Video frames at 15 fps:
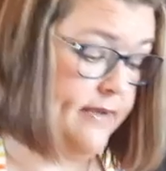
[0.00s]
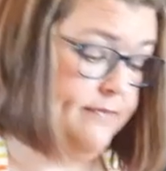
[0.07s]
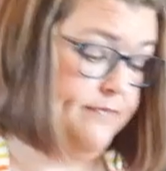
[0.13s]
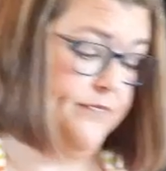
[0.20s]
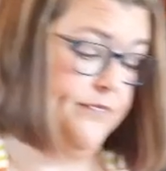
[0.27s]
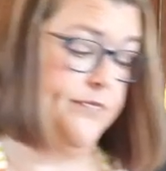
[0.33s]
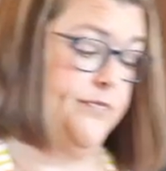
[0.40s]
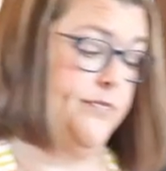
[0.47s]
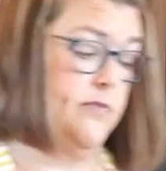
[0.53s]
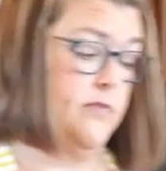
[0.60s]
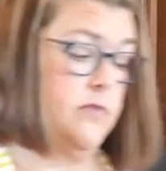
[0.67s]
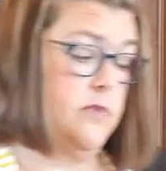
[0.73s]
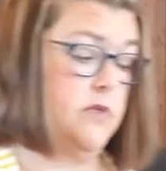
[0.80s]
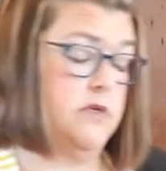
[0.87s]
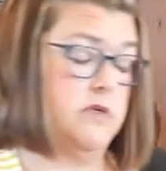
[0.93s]

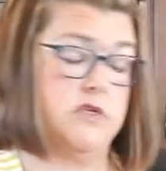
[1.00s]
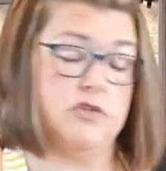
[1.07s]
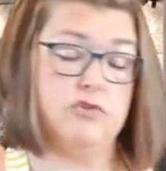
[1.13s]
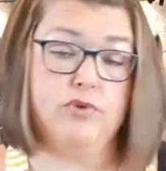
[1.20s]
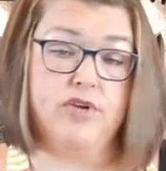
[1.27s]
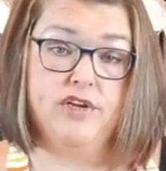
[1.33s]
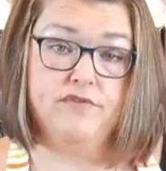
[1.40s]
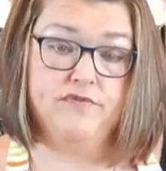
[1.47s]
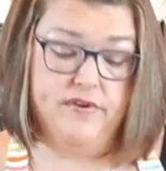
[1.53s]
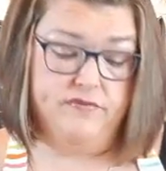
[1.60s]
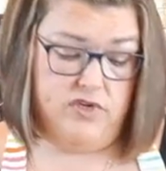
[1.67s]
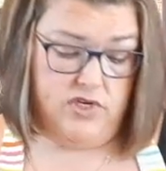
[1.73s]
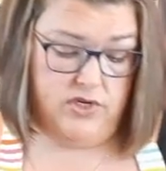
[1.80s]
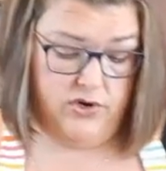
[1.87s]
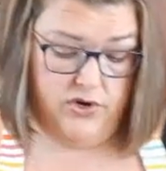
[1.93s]
to
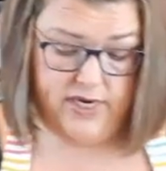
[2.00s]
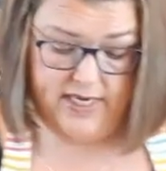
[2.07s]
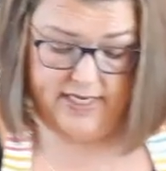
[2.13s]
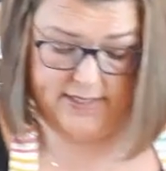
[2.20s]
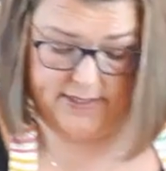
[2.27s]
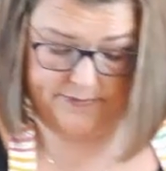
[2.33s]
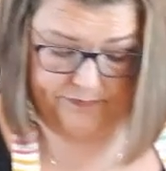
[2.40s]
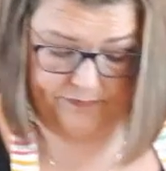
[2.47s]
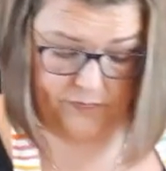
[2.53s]
350 degrees.